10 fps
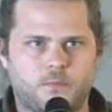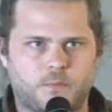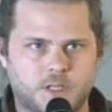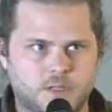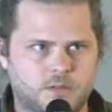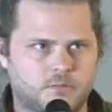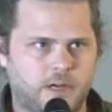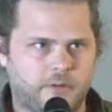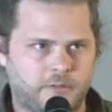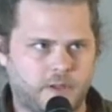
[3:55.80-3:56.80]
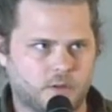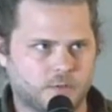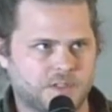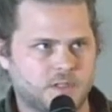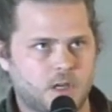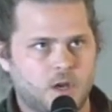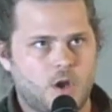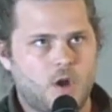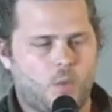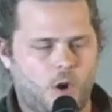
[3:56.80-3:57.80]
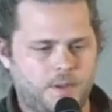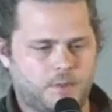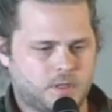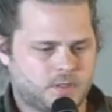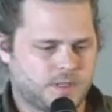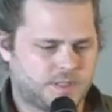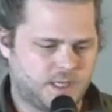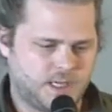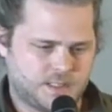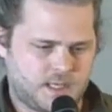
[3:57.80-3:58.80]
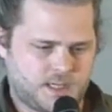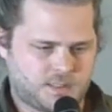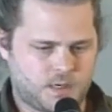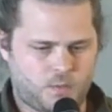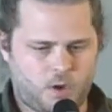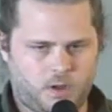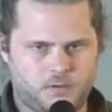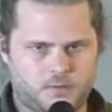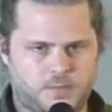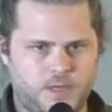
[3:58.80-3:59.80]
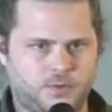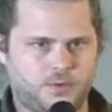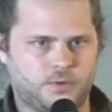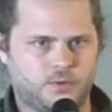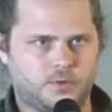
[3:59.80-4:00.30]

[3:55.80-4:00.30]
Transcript: digital really revealed was that what people are interested in isn't necessarily what people